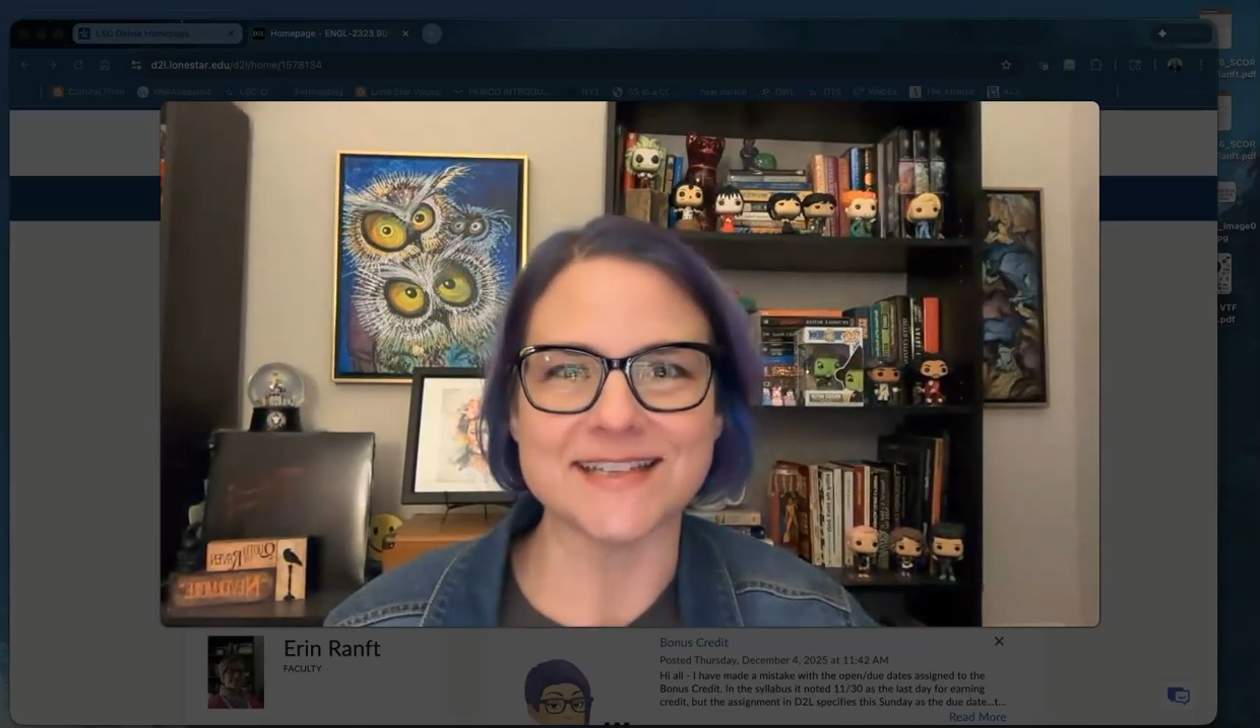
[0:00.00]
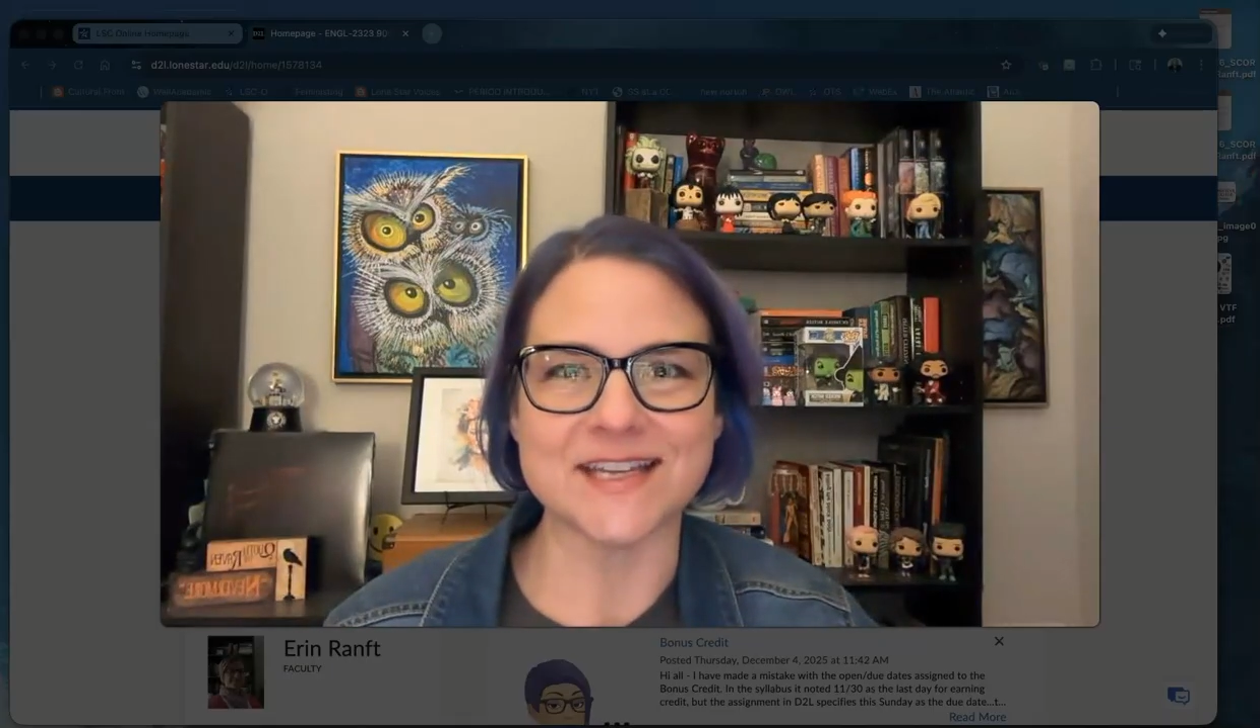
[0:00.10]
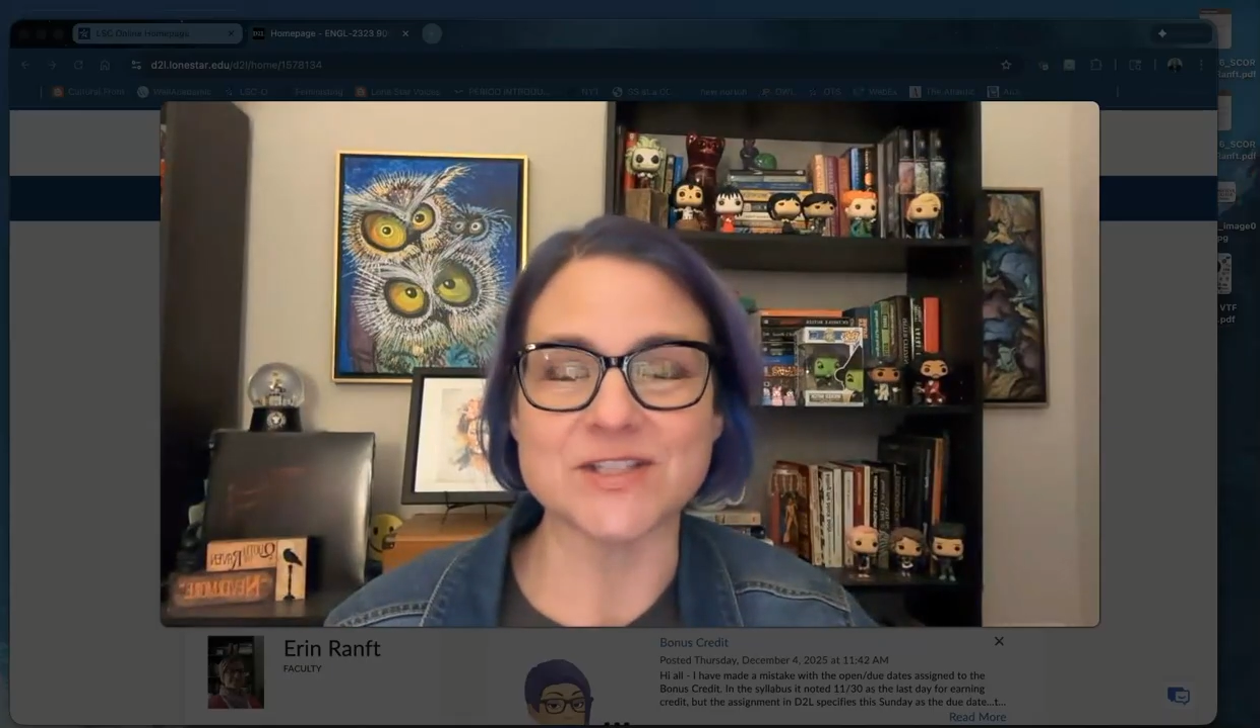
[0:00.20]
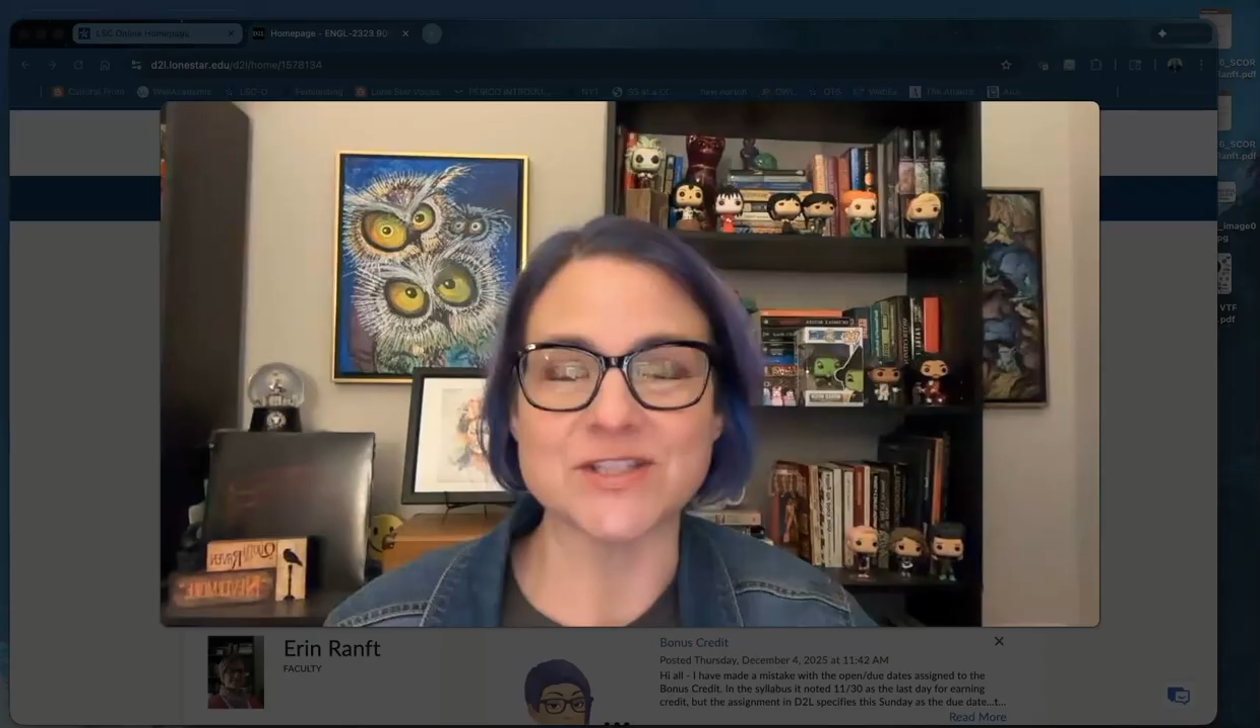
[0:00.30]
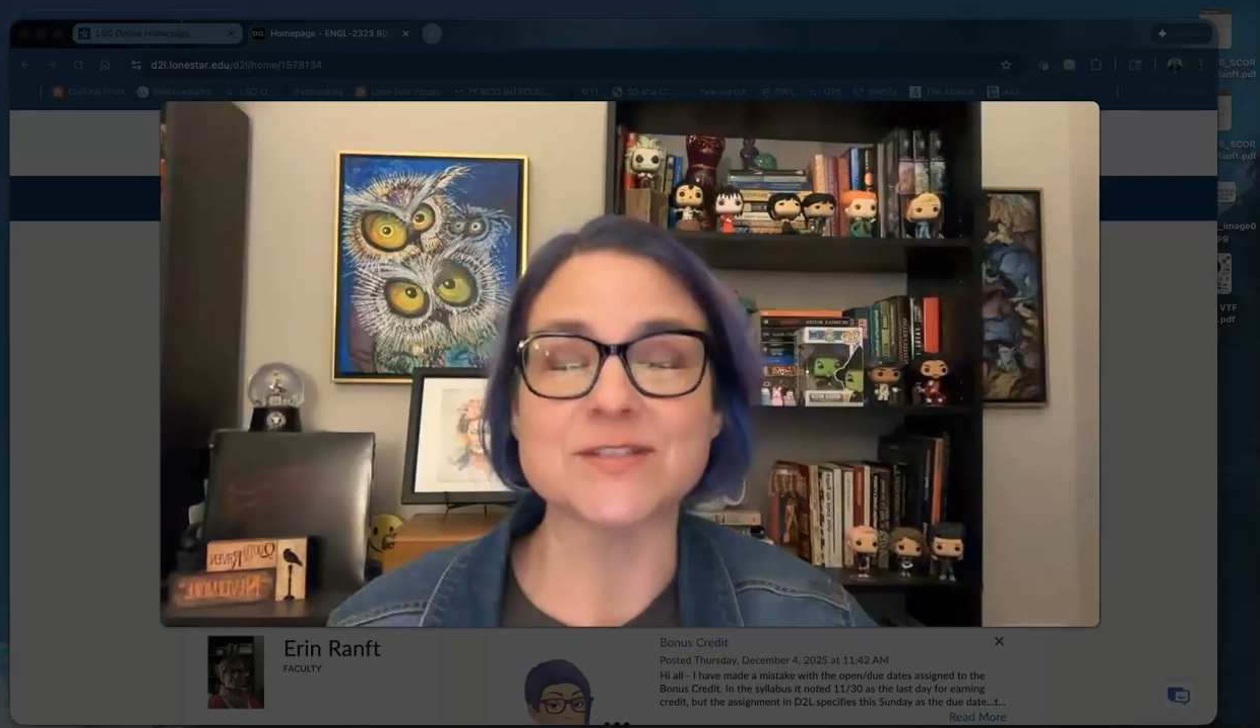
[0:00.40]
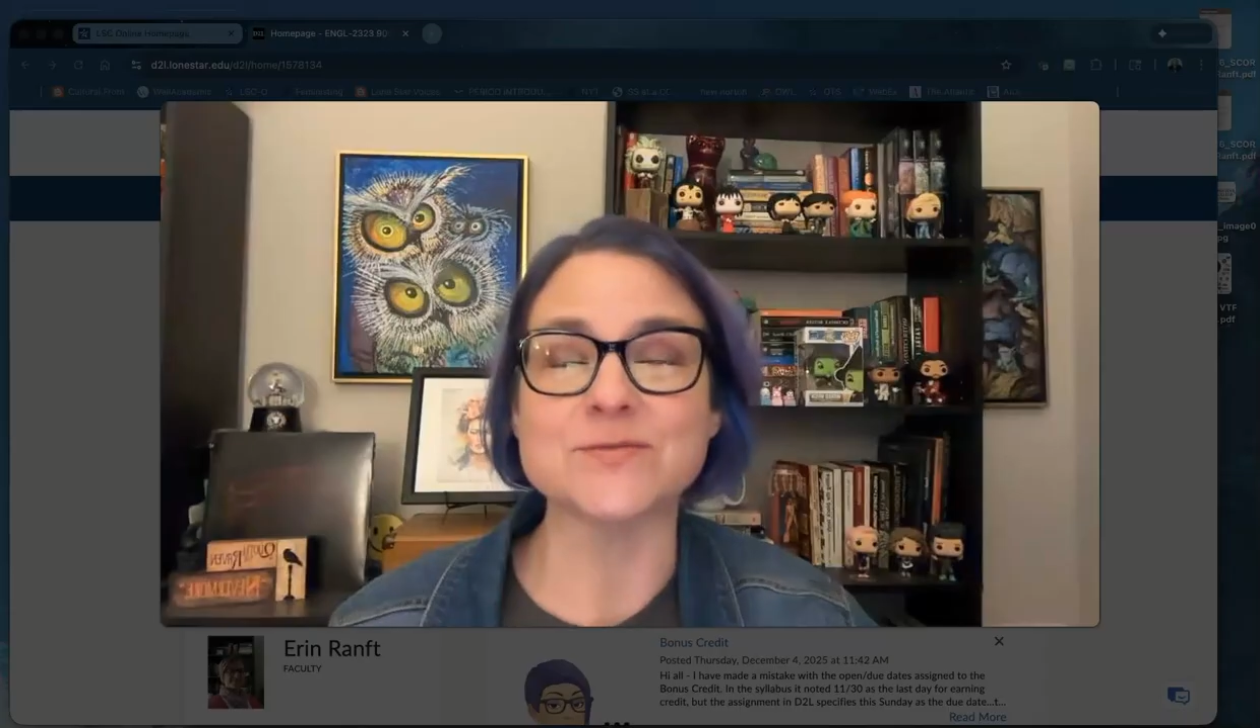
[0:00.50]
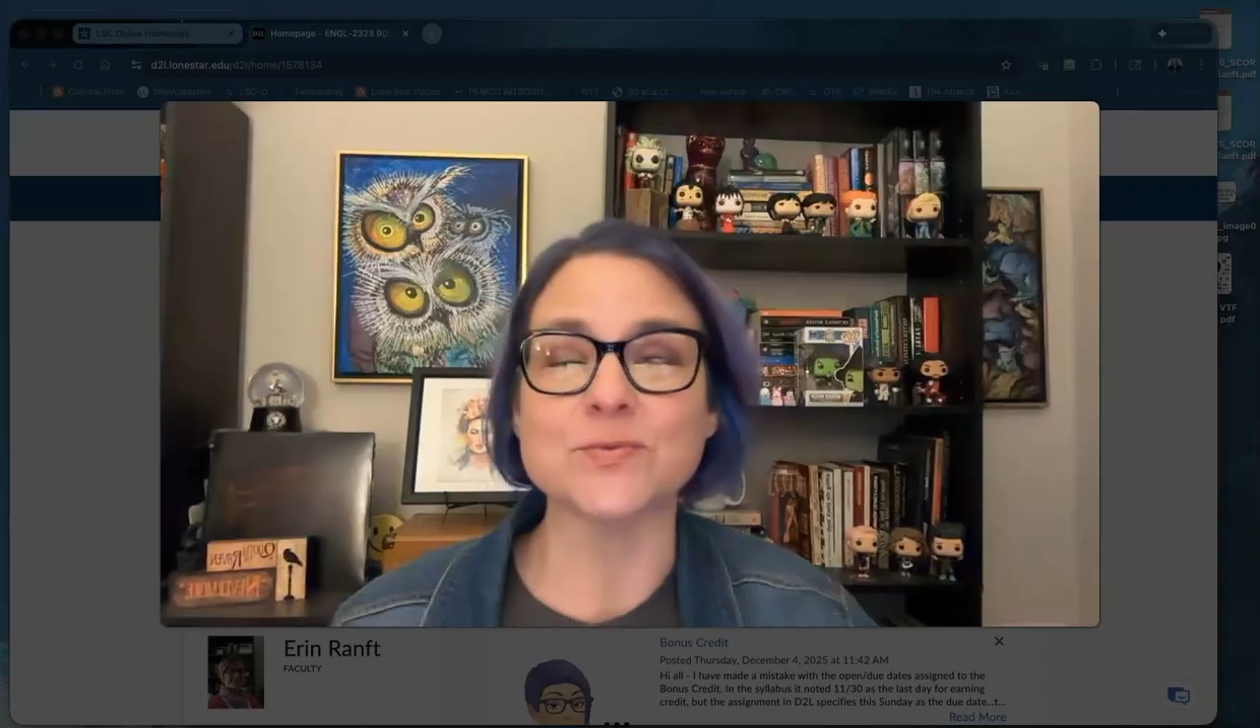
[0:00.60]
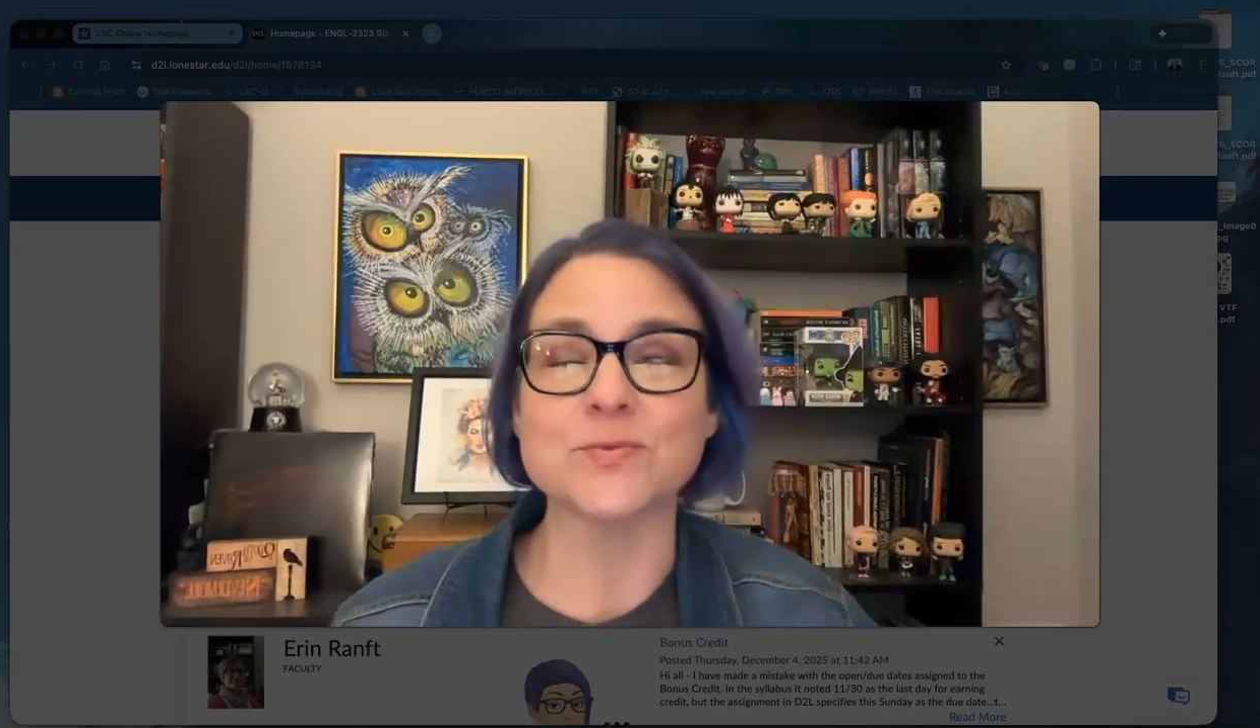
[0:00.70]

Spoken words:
I just